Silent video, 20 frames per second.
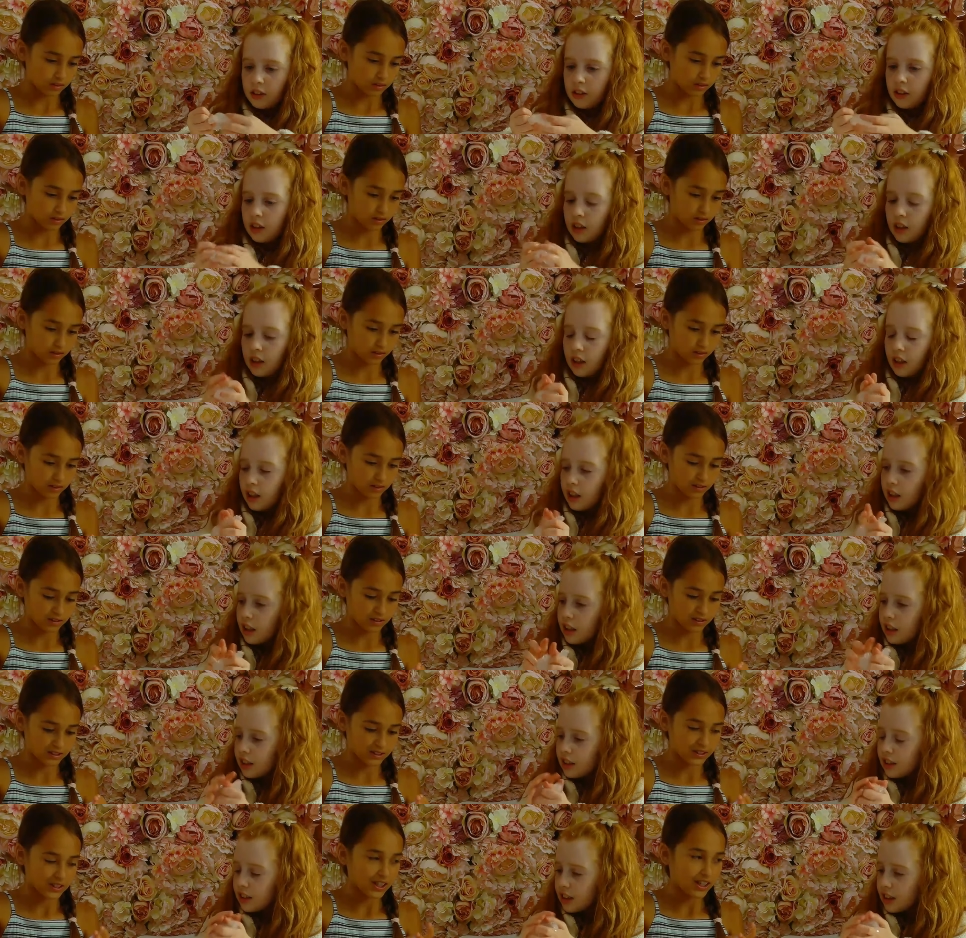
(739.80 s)

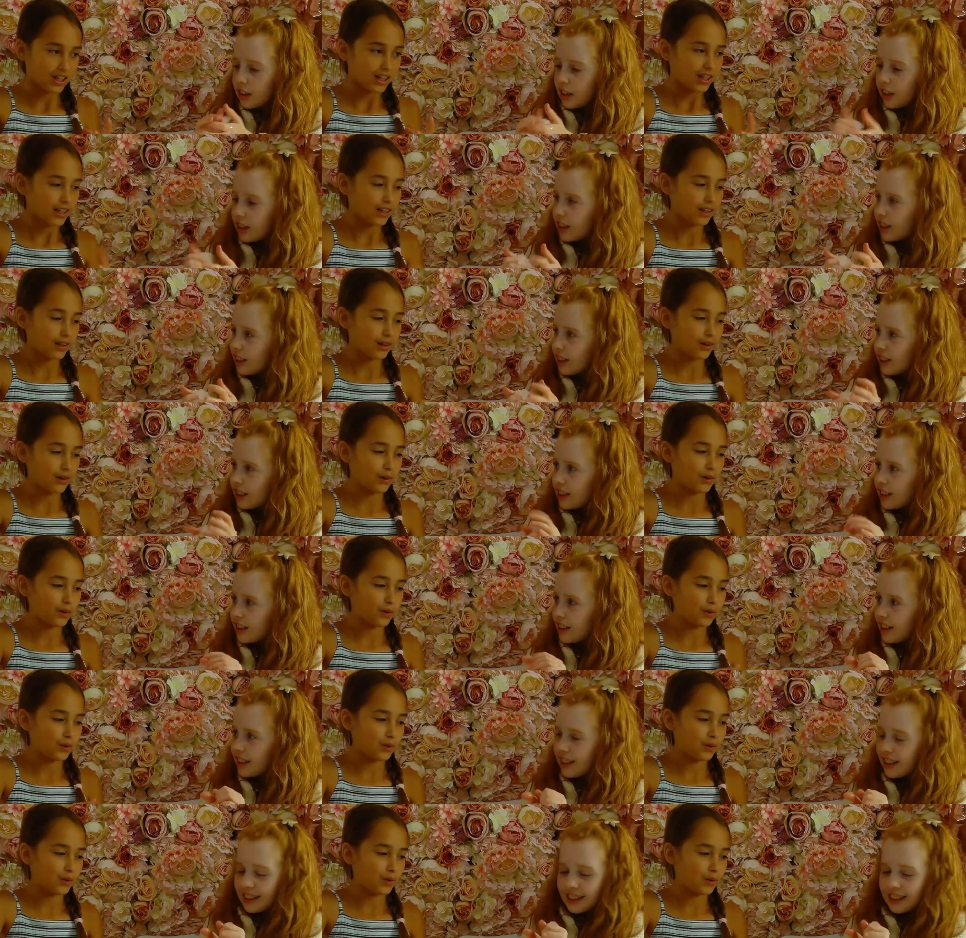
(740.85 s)
[no speech]